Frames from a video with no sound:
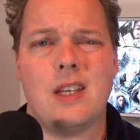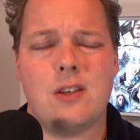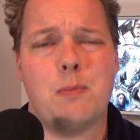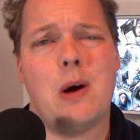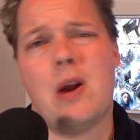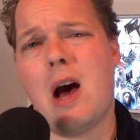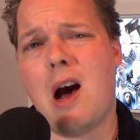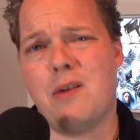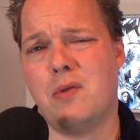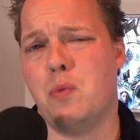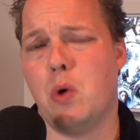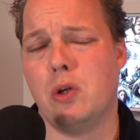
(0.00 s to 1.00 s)
that's about
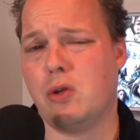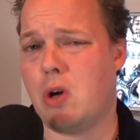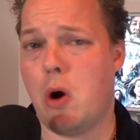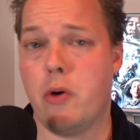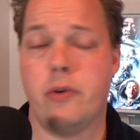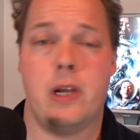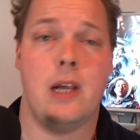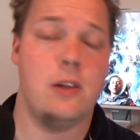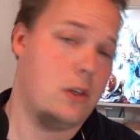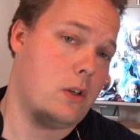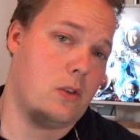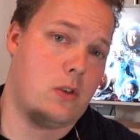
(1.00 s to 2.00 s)
half the world's current
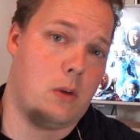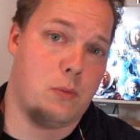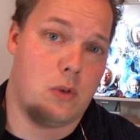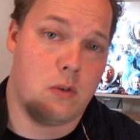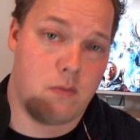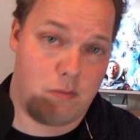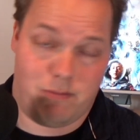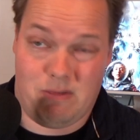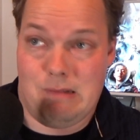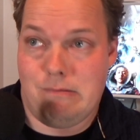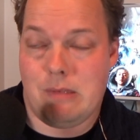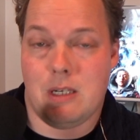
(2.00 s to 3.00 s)
energy consumption.
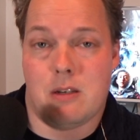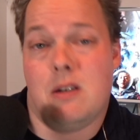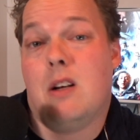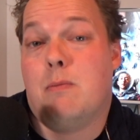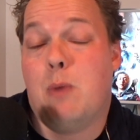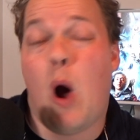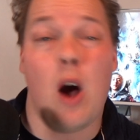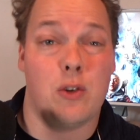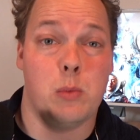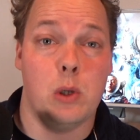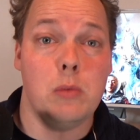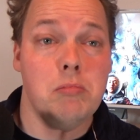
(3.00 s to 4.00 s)
It's not
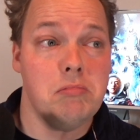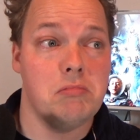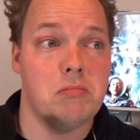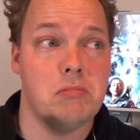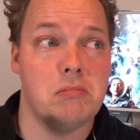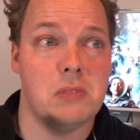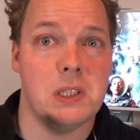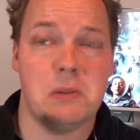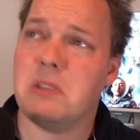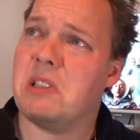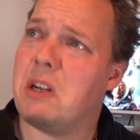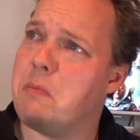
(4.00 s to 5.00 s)
impossible.
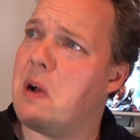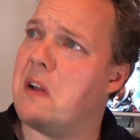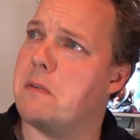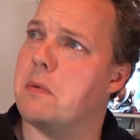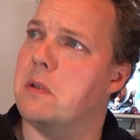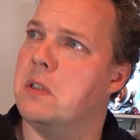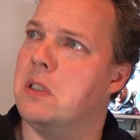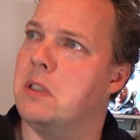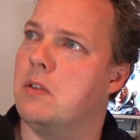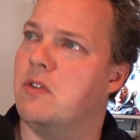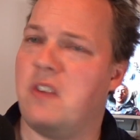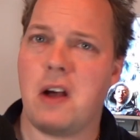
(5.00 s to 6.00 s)
It's not impossible.
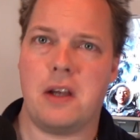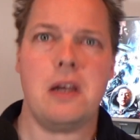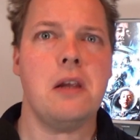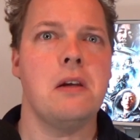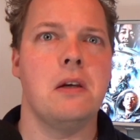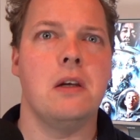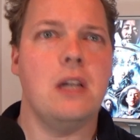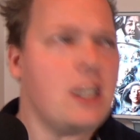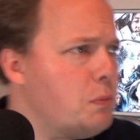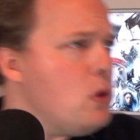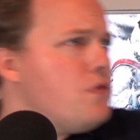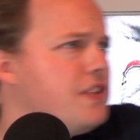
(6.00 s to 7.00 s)
Fuck it.
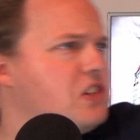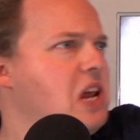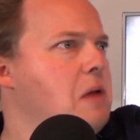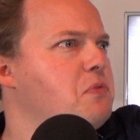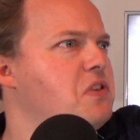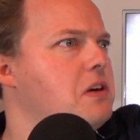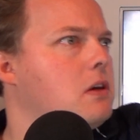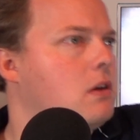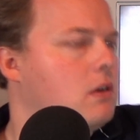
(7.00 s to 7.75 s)
Let's move the damn thing.